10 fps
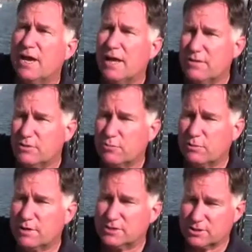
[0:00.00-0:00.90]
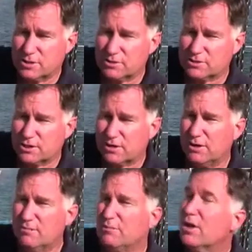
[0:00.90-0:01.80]
and then 3 minutes and go to
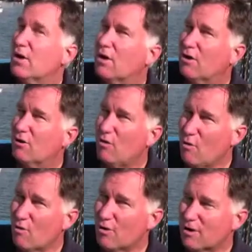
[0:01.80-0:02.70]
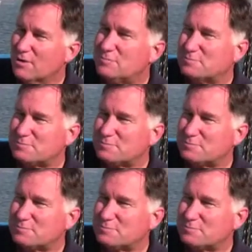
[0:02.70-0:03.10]
0. Or,